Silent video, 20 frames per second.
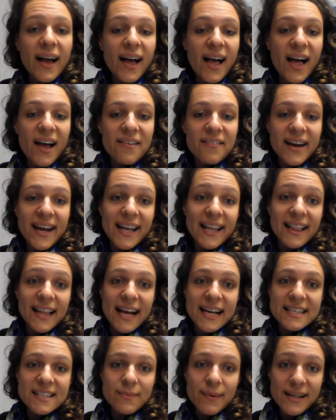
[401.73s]
All right,
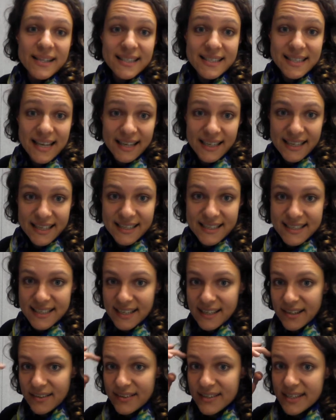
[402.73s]
class, what sentence
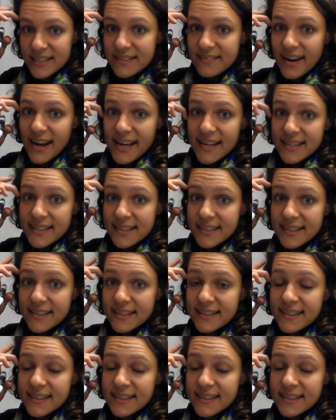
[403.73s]
did you just write?